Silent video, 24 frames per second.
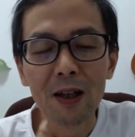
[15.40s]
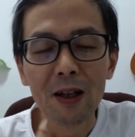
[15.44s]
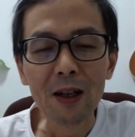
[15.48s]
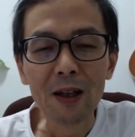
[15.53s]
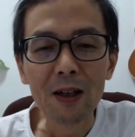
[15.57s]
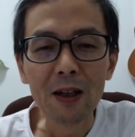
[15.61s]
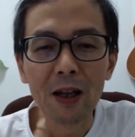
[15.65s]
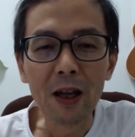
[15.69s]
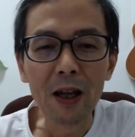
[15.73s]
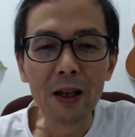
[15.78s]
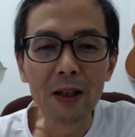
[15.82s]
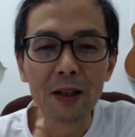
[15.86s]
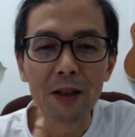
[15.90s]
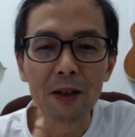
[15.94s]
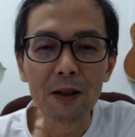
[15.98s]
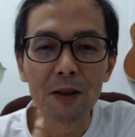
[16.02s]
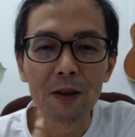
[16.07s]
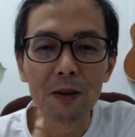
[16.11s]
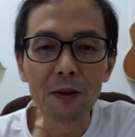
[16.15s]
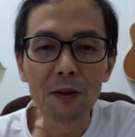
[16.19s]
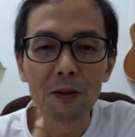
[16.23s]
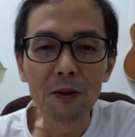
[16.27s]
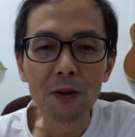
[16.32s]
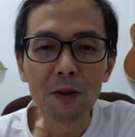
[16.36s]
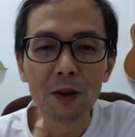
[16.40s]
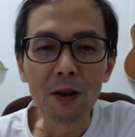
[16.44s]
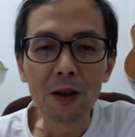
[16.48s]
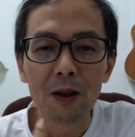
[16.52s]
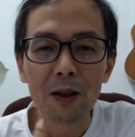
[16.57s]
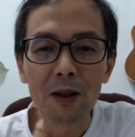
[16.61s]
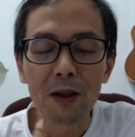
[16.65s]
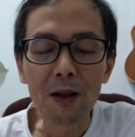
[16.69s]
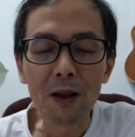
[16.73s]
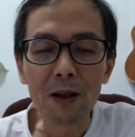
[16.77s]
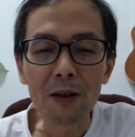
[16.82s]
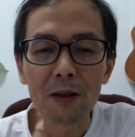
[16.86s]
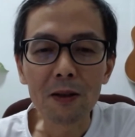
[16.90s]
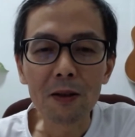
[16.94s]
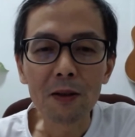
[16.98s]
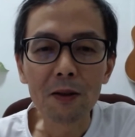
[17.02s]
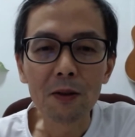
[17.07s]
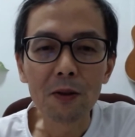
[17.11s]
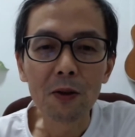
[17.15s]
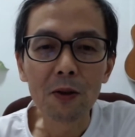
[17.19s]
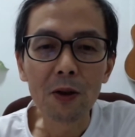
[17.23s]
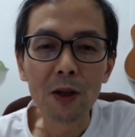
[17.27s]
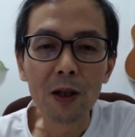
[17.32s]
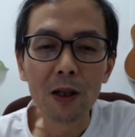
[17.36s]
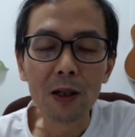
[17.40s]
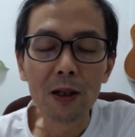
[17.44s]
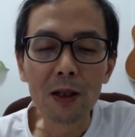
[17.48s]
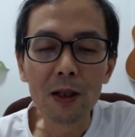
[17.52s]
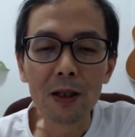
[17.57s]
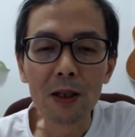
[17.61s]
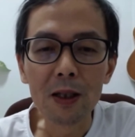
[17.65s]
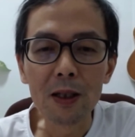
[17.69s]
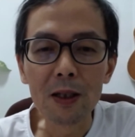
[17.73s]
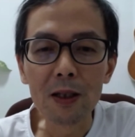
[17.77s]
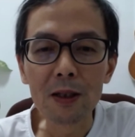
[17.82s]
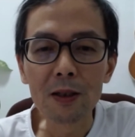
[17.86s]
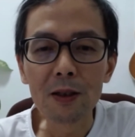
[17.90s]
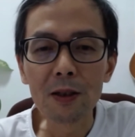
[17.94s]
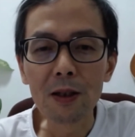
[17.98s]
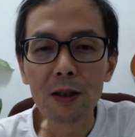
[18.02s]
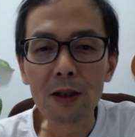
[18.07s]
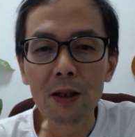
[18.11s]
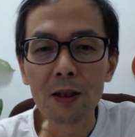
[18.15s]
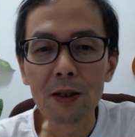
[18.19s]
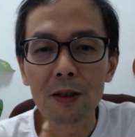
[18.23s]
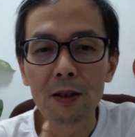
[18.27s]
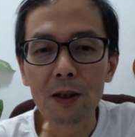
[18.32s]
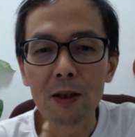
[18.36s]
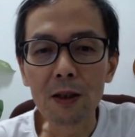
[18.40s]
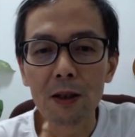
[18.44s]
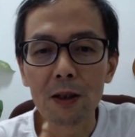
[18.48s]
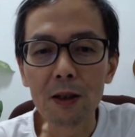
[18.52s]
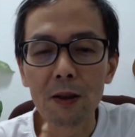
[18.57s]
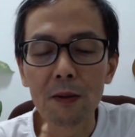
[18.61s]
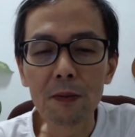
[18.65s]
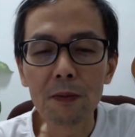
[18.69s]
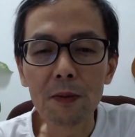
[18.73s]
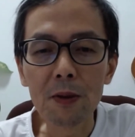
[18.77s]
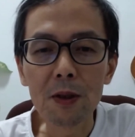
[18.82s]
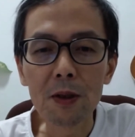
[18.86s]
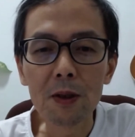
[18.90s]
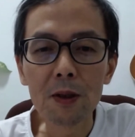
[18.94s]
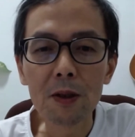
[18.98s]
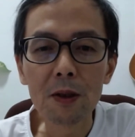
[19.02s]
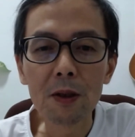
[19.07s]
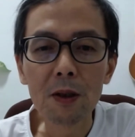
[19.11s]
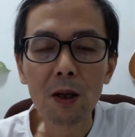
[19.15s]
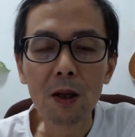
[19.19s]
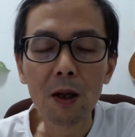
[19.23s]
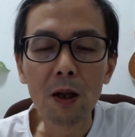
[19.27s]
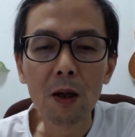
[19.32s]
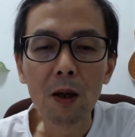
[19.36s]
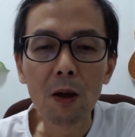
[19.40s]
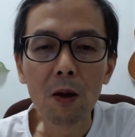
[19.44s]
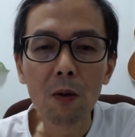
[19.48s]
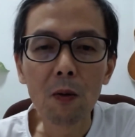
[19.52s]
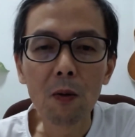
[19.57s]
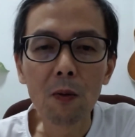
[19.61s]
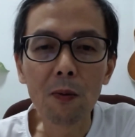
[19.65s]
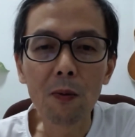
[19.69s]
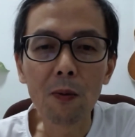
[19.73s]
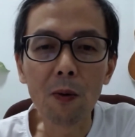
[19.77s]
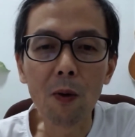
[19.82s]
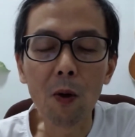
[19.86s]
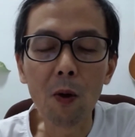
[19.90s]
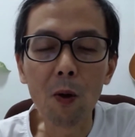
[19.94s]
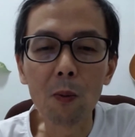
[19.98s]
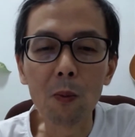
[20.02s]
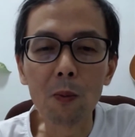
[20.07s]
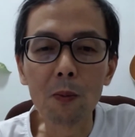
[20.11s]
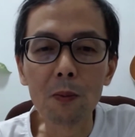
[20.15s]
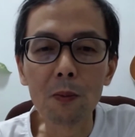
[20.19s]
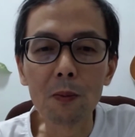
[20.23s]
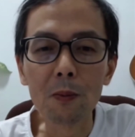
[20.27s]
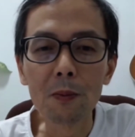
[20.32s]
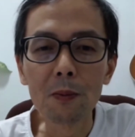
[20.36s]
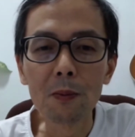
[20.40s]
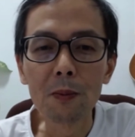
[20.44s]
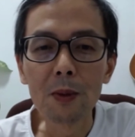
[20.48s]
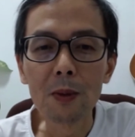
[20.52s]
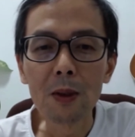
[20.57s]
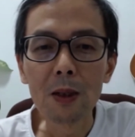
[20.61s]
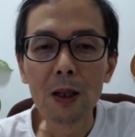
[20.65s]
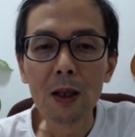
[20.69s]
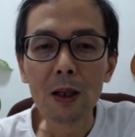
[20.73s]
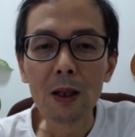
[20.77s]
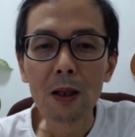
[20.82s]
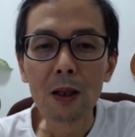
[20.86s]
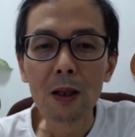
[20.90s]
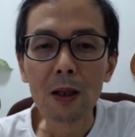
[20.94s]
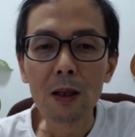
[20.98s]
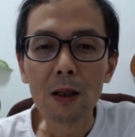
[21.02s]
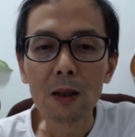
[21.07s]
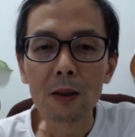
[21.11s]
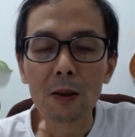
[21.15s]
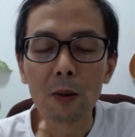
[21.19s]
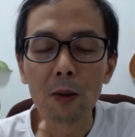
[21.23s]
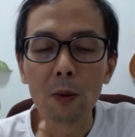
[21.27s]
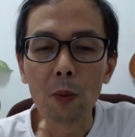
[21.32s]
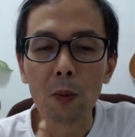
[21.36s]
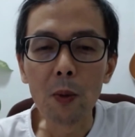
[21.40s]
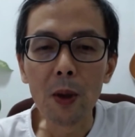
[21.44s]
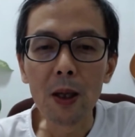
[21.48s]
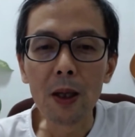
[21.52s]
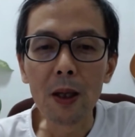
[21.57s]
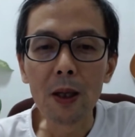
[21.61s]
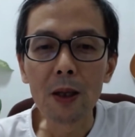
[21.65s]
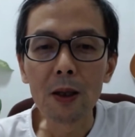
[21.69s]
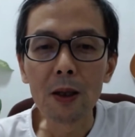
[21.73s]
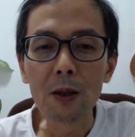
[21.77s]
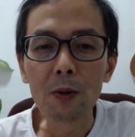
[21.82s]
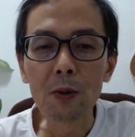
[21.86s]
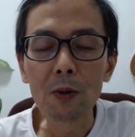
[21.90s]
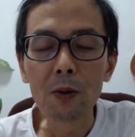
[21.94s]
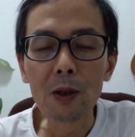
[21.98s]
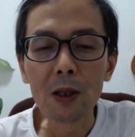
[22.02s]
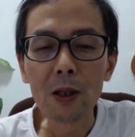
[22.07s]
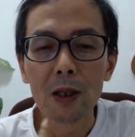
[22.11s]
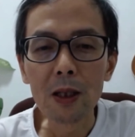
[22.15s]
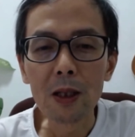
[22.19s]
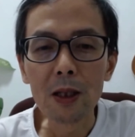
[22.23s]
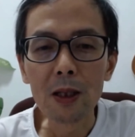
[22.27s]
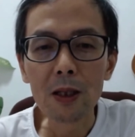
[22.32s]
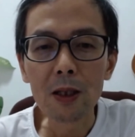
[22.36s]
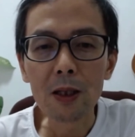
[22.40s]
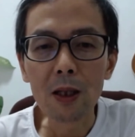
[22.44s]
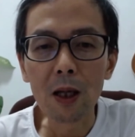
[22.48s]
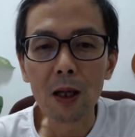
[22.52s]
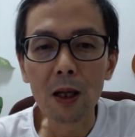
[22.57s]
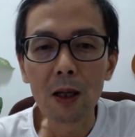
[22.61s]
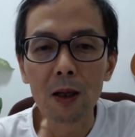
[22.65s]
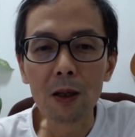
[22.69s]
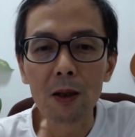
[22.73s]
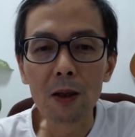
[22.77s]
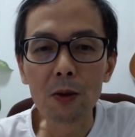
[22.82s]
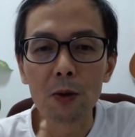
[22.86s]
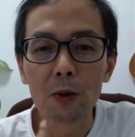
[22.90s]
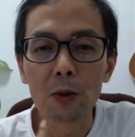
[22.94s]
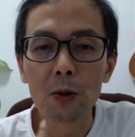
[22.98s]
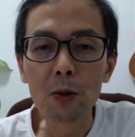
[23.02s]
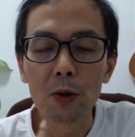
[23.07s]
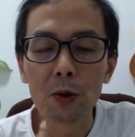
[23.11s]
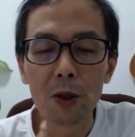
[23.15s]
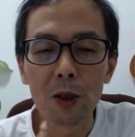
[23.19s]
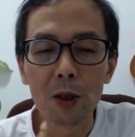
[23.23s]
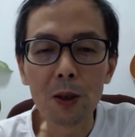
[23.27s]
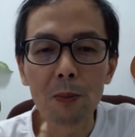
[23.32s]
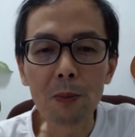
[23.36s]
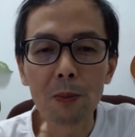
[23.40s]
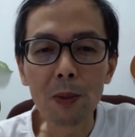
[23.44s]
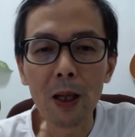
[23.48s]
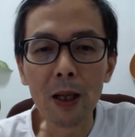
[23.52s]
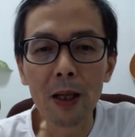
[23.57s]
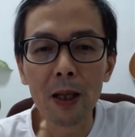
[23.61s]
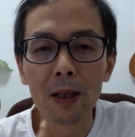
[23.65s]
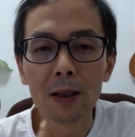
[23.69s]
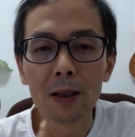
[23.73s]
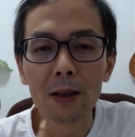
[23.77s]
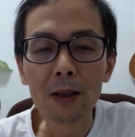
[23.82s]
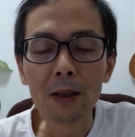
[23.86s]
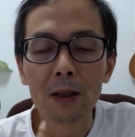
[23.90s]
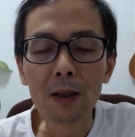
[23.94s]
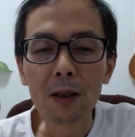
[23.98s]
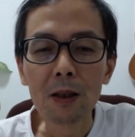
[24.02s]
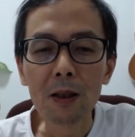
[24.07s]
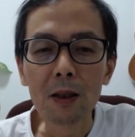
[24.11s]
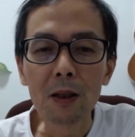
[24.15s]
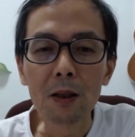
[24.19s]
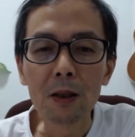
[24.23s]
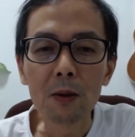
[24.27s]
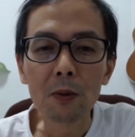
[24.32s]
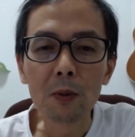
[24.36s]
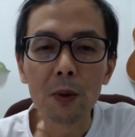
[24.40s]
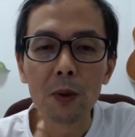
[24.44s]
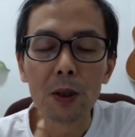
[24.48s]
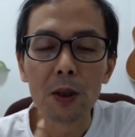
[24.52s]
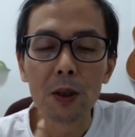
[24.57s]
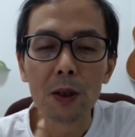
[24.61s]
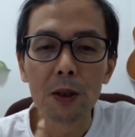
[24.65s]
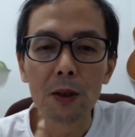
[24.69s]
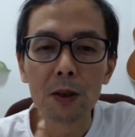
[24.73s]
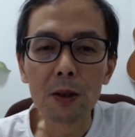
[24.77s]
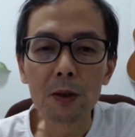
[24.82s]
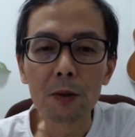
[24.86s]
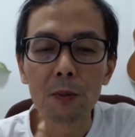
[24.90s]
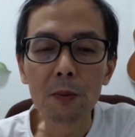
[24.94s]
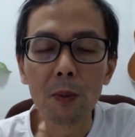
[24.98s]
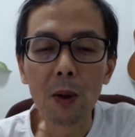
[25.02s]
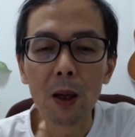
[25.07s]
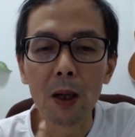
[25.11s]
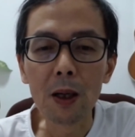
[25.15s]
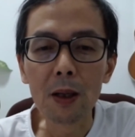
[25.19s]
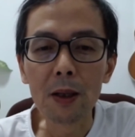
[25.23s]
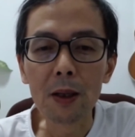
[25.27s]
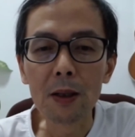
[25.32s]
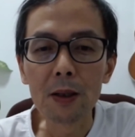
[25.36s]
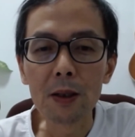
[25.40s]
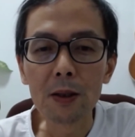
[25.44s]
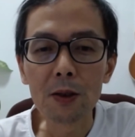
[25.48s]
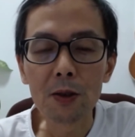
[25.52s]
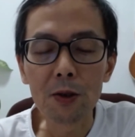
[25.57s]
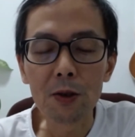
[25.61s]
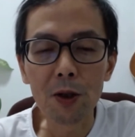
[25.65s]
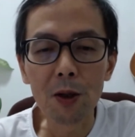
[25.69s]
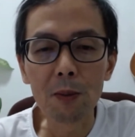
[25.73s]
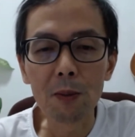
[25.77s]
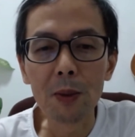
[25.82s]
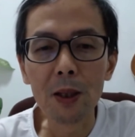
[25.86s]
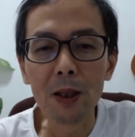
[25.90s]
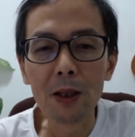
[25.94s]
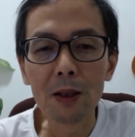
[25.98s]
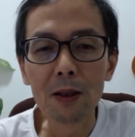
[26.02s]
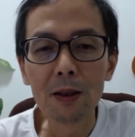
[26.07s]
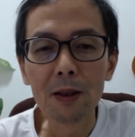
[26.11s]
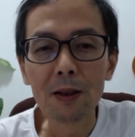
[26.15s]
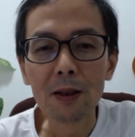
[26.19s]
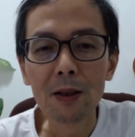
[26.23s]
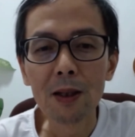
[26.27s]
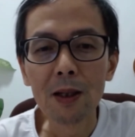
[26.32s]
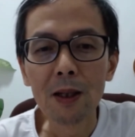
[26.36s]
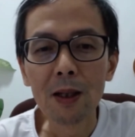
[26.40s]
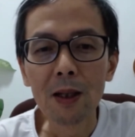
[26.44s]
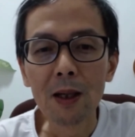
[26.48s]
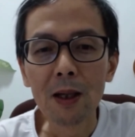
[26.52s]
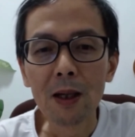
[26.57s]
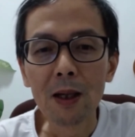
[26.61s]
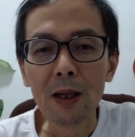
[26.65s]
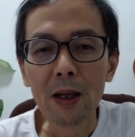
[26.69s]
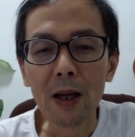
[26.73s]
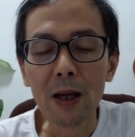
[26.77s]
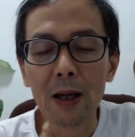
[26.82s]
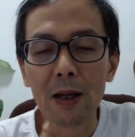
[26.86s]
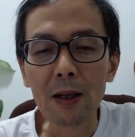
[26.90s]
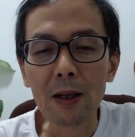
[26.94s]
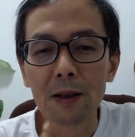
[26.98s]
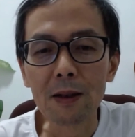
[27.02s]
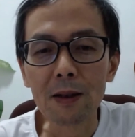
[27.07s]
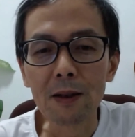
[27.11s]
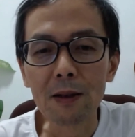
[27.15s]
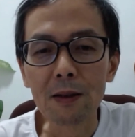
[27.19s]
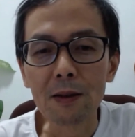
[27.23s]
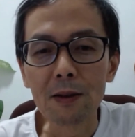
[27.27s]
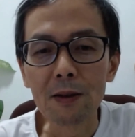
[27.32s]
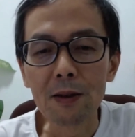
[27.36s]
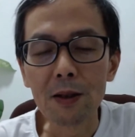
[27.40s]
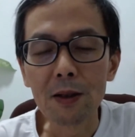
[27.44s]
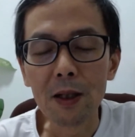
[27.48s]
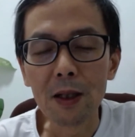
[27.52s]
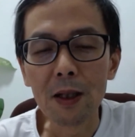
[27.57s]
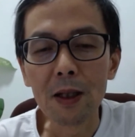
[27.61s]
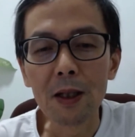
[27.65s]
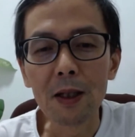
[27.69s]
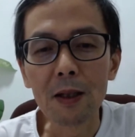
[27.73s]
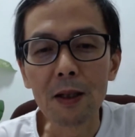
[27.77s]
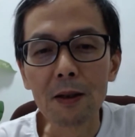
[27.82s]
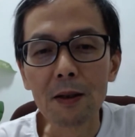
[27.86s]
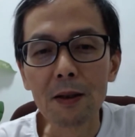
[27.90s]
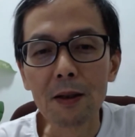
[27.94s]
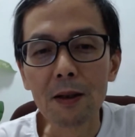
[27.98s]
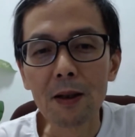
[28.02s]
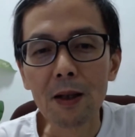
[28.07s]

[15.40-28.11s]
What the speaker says: And classical ukulele is different from the way ukuleles are usually played, which is by strumming and singing.